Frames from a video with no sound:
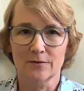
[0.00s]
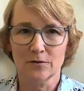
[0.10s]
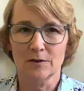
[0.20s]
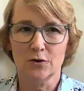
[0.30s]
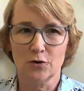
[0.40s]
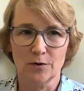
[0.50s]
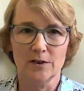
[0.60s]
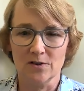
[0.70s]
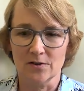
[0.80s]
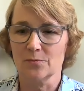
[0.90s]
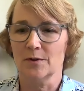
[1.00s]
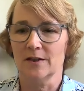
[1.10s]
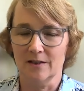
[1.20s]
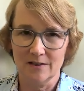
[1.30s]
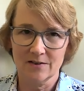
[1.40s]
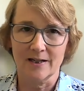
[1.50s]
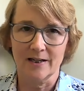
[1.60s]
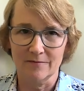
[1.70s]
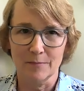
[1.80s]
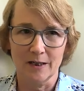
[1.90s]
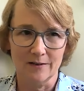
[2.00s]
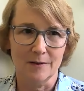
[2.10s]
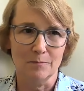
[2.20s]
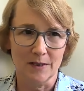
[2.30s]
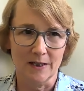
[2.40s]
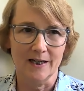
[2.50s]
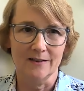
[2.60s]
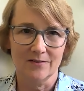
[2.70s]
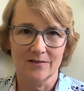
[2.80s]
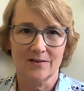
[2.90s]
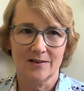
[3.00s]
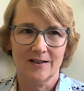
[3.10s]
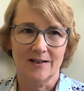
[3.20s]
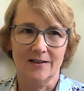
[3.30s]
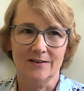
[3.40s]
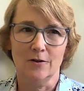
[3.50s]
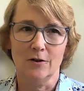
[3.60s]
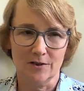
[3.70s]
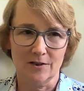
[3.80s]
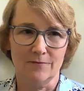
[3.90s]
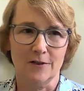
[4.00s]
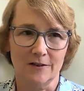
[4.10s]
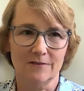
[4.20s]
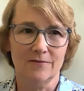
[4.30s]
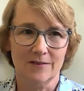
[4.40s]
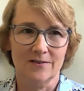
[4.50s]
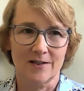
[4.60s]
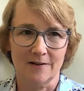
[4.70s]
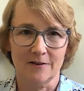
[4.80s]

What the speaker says: are 3 choices within the state of Maryland plan, and they're all different. Is that